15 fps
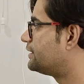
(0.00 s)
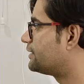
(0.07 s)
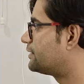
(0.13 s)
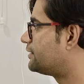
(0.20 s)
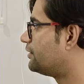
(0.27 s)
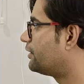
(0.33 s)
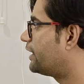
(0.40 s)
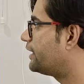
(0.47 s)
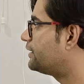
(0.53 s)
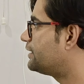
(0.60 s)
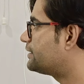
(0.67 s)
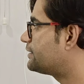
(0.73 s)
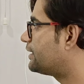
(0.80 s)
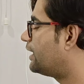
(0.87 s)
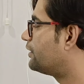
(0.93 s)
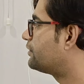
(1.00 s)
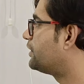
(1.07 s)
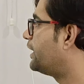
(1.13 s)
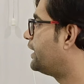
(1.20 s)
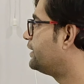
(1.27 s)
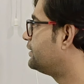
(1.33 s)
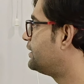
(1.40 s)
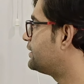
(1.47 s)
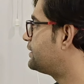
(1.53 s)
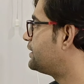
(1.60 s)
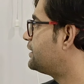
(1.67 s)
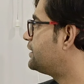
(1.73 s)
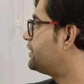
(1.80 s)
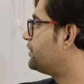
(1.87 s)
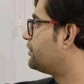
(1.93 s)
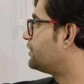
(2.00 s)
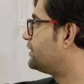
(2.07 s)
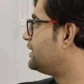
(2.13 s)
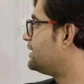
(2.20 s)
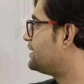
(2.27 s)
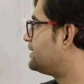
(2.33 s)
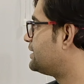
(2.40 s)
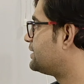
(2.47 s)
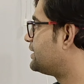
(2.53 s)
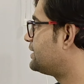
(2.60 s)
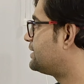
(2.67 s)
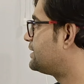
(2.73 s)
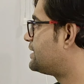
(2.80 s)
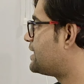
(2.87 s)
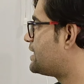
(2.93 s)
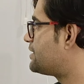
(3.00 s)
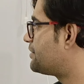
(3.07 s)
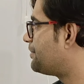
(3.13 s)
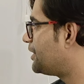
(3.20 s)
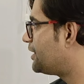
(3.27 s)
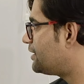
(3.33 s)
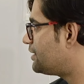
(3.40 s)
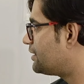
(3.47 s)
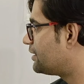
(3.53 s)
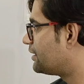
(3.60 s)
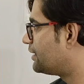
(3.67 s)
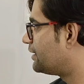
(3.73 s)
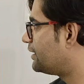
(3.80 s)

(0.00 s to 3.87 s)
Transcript: Just look at this outline. This is your thesis statement.